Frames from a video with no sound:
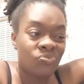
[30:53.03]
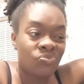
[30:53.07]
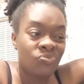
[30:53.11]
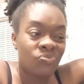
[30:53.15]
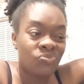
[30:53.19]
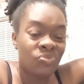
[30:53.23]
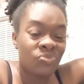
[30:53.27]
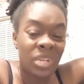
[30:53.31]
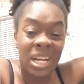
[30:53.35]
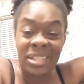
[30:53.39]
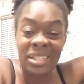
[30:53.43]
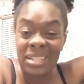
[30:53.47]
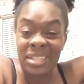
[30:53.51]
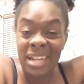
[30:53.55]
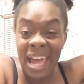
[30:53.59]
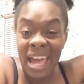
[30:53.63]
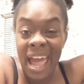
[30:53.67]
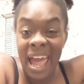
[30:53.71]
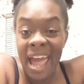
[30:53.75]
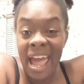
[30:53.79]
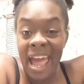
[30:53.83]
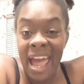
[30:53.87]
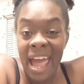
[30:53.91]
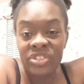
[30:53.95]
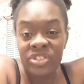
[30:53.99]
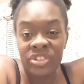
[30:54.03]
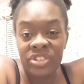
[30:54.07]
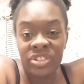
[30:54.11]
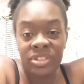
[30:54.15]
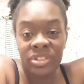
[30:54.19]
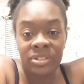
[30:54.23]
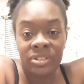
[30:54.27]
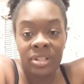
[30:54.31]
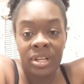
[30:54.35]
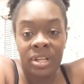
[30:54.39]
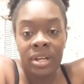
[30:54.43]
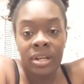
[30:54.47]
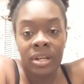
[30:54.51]
attached.
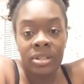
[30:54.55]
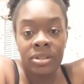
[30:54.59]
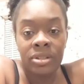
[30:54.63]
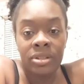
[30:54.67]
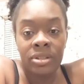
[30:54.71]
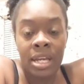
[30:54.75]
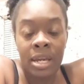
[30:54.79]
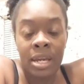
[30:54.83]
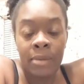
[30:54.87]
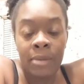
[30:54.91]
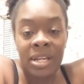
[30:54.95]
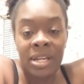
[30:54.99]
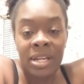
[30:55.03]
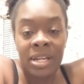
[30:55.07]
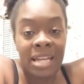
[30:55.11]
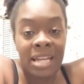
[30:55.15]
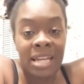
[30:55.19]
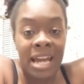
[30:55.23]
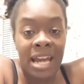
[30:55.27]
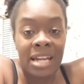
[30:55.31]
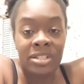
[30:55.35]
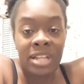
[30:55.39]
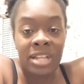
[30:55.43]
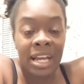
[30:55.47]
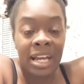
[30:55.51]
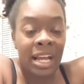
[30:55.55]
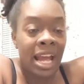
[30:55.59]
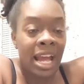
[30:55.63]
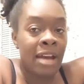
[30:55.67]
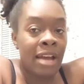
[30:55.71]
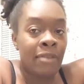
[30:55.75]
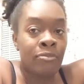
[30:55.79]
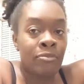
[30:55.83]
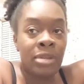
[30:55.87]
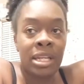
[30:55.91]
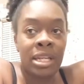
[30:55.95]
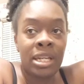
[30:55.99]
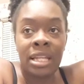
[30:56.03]
You can't be attached. Like I have
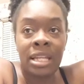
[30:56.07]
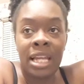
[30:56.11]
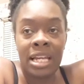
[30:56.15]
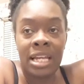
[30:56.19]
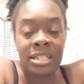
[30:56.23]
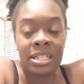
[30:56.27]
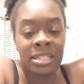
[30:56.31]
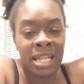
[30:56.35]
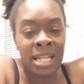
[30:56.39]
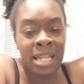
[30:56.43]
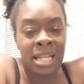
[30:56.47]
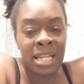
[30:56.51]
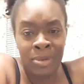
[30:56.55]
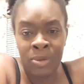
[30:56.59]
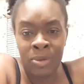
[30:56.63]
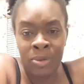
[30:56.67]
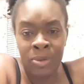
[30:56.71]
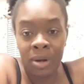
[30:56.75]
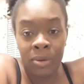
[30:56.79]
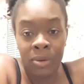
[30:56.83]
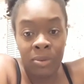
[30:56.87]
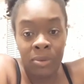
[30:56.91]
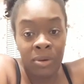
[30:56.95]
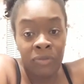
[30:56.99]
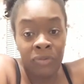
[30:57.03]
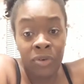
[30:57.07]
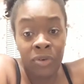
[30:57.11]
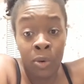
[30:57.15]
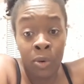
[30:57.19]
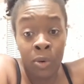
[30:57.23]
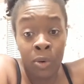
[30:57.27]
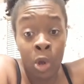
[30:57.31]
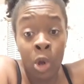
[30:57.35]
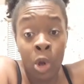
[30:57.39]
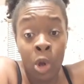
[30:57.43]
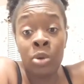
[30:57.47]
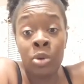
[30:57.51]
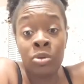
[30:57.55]
many ladies that I've been working with for a
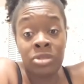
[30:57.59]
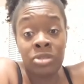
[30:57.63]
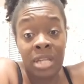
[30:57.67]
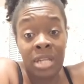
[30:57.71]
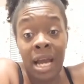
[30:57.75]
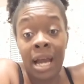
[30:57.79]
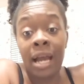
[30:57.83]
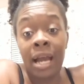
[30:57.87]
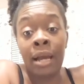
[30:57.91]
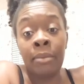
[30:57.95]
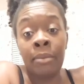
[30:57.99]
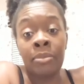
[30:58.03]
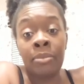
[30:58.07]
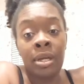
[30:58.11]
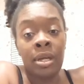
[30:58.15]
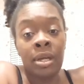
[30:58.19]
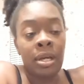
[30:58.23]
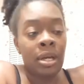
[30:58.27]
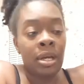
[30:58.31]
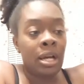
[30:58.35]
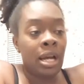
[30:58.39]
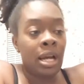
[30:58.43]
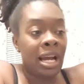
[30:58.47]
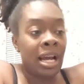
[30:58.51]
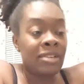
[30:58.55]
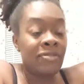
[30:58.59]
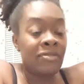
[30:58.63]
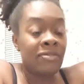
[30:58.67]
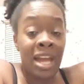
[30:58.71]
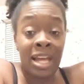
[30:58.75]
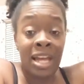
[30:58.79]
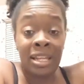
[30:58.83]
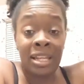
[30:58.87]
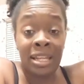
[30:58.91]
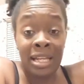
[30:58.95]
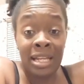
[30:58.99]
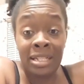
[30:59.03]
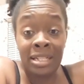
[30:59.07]
long time. I even
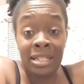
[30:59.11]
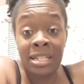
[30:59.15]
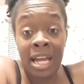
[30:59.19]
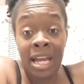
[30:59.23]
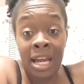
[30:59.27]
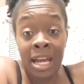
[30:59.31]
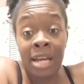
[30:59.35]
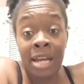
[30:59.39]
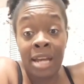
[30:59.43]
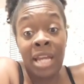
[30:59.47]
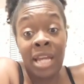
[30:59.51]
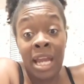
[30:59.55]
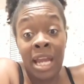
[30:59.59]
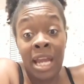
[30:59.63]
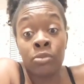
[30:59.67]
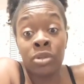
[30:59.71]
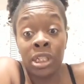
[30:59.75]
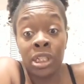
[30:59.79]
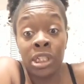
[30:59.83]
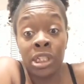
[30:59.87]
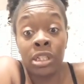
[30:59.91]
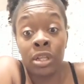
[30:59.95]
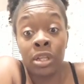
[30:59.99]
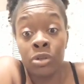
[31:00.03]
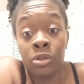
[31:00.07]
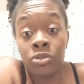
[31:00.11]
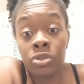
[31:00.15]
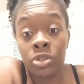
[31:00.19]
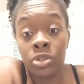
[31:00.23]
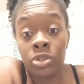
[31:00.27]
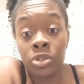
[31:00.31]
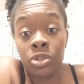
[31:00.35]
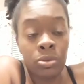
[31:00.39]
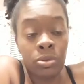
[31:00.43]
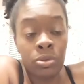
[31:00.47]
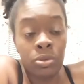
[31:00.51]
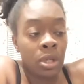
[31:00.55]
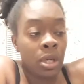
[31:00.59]
had ladies that I became really close
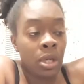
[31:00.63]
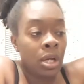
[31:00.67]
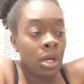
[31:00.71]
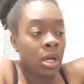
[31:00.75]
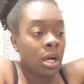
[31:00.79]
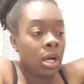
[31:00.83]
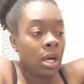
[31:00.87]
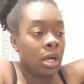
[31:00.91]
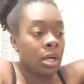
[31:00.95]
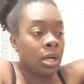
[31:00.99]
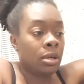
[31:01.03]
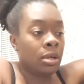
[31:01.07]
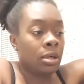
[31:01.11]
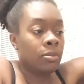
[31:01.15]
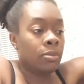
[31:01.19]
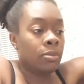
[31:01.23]
to. But